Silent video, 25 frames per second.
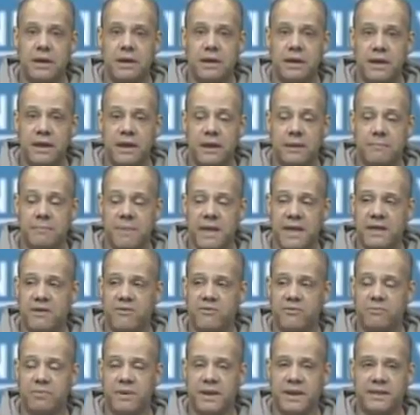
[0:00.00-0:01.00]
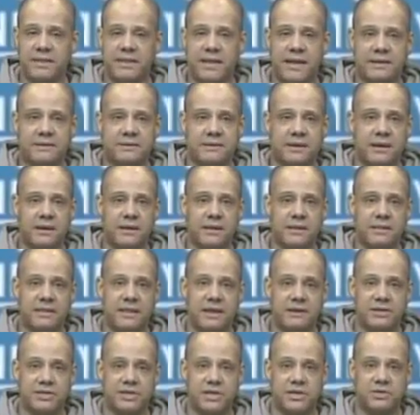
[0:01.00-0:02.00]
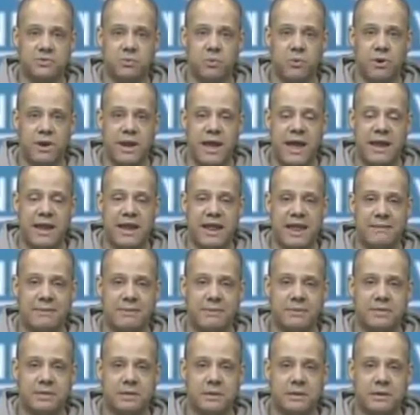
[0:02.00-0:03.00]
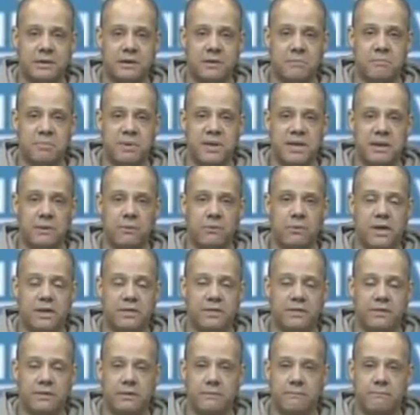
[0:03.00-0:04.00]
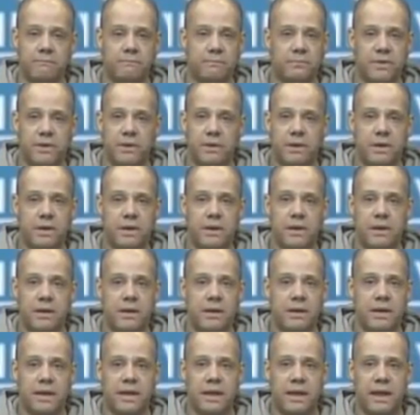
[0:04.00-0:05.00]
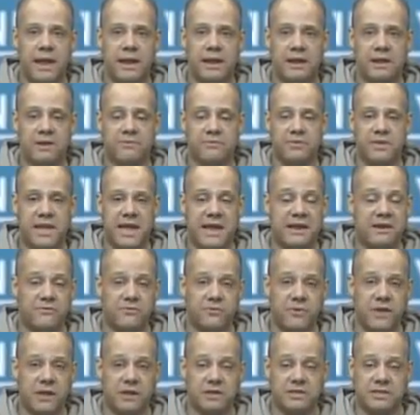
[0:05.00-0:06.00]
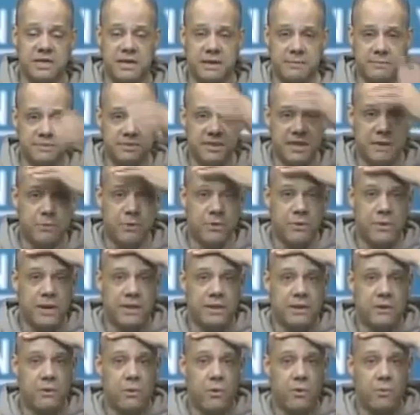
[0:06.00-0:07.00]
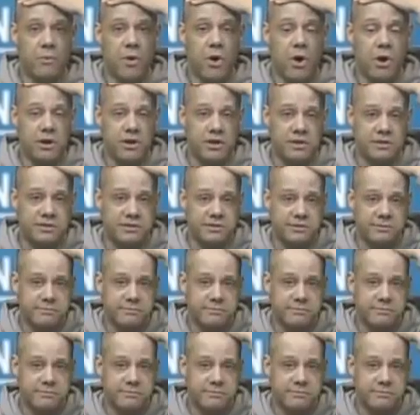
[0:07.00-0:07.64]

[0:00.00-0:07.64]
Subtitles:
It may have been that they just were not able to compete with any of the NFL teams that were in their own markets.